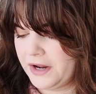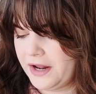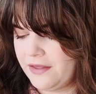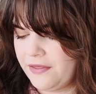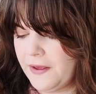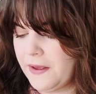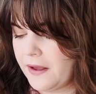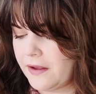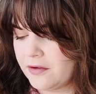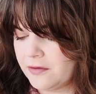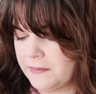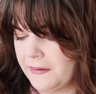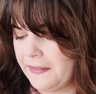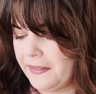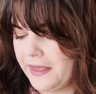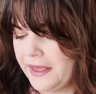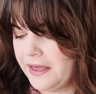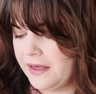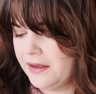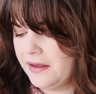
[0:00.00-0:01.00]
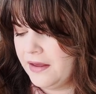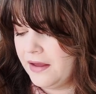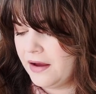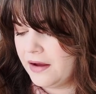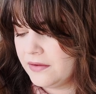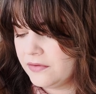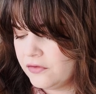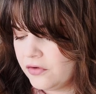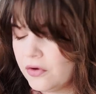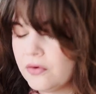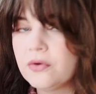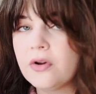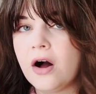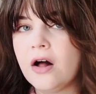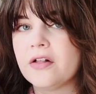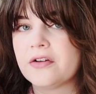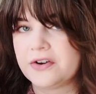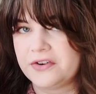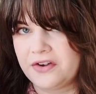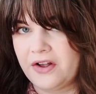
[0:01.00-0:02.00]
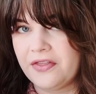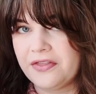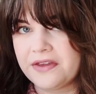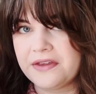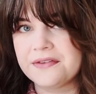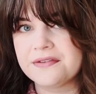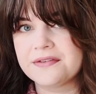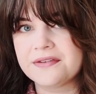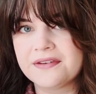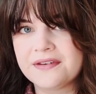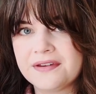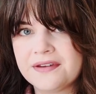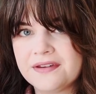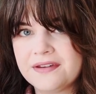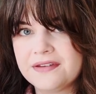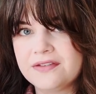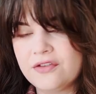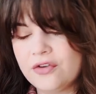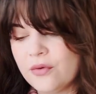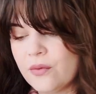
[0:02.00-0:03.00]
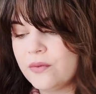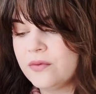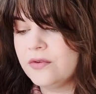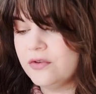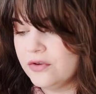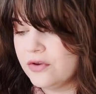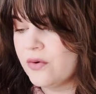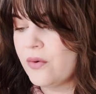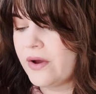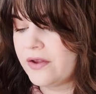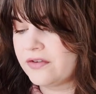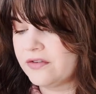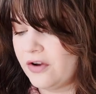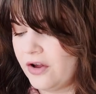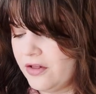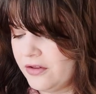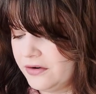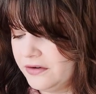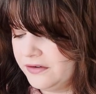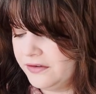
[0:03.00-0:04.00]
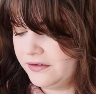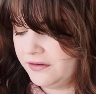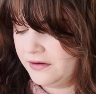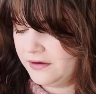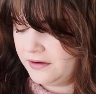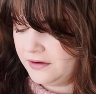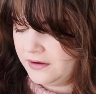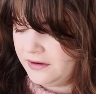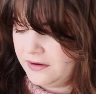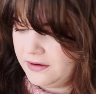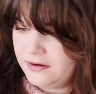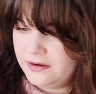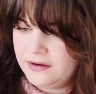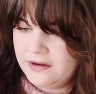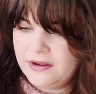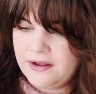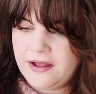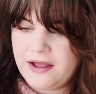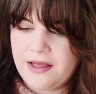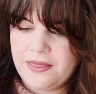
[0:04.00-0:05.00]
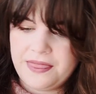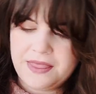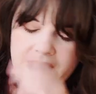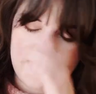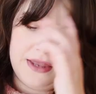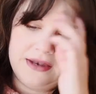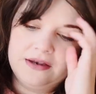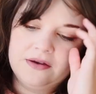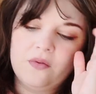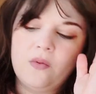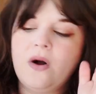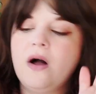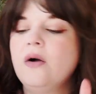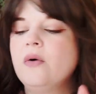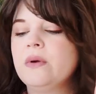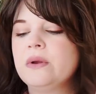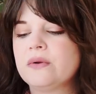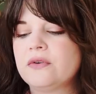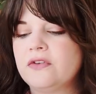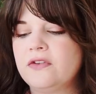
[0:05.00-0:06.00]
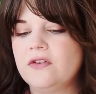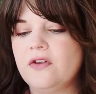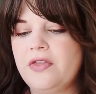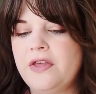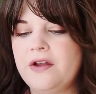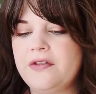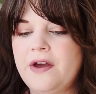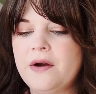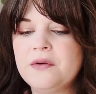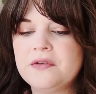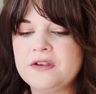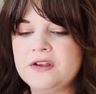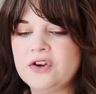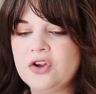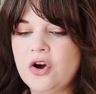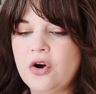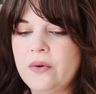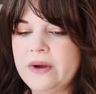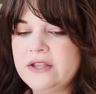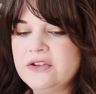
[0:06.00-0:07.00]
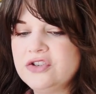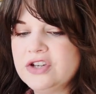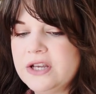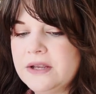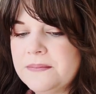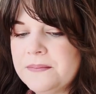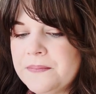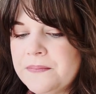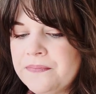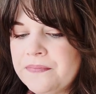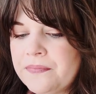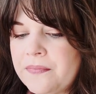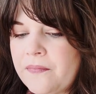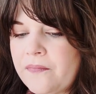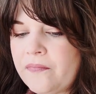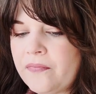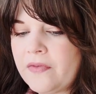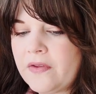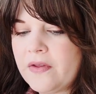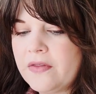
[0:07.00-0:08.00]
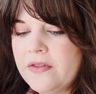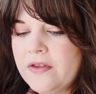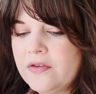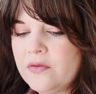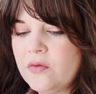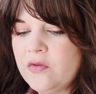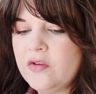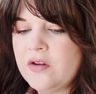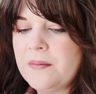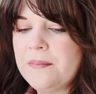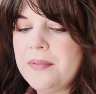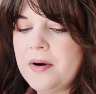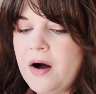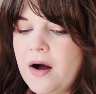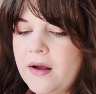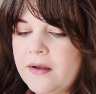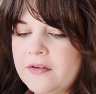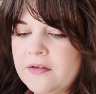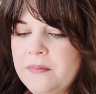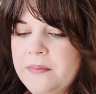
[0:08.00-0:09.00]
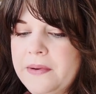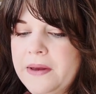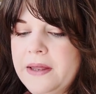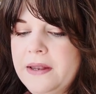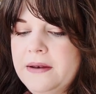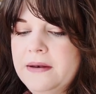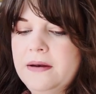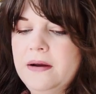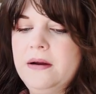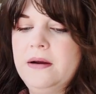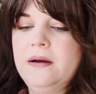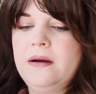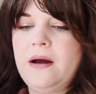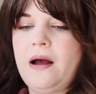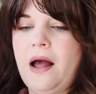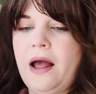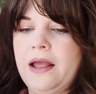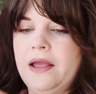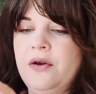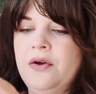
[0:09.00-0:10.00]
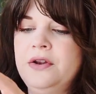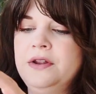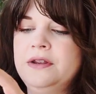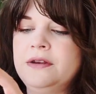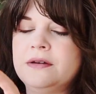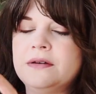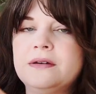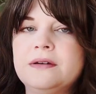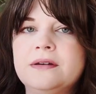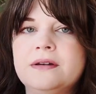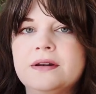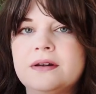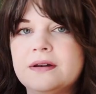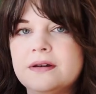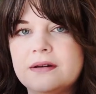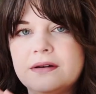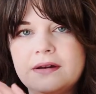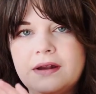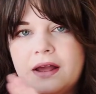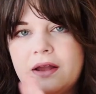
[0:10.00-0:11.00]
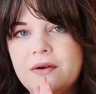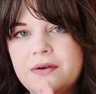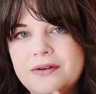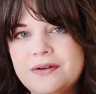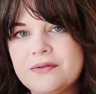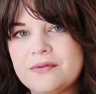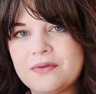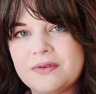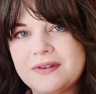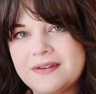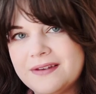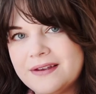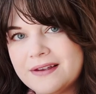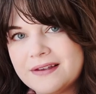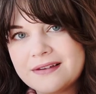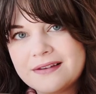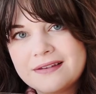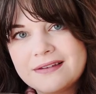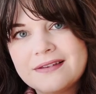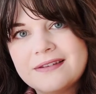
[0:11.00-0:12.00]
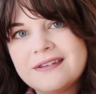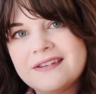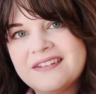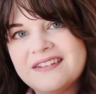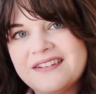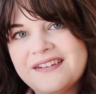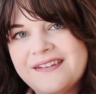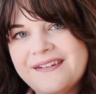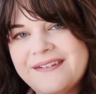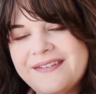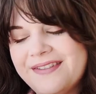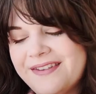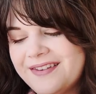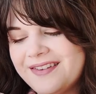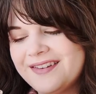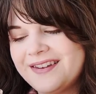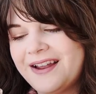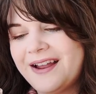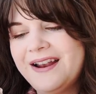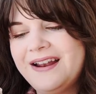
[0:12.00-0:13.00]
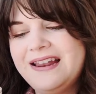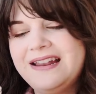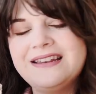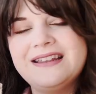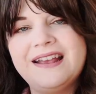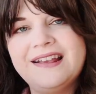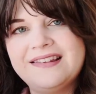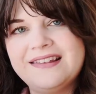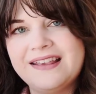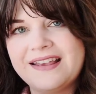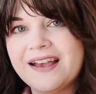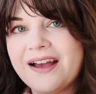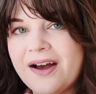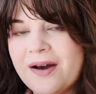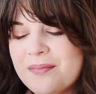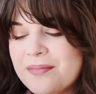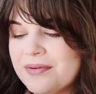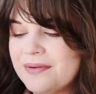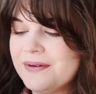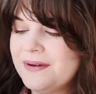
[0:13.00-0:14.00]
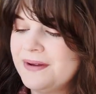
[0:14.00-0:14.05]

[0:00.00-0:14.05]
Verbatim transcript: And I think I spent like $2 on these, two US dollars. And then while we were still there, that was in Koenji. This was in a box, but I couldn't, I couldn't resist this tiny daisy cup.